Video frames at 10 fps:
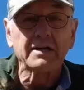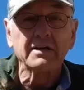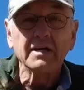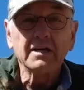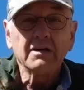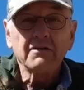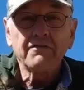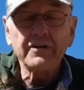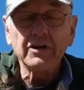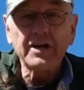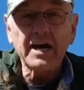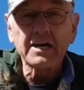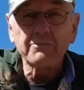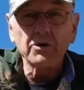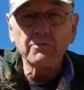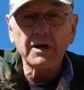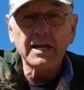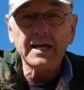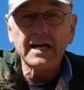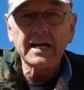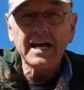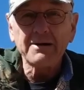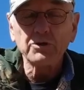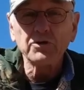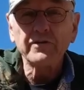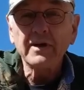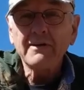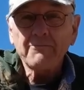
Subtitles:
I fell down and broke my leg, I can't move,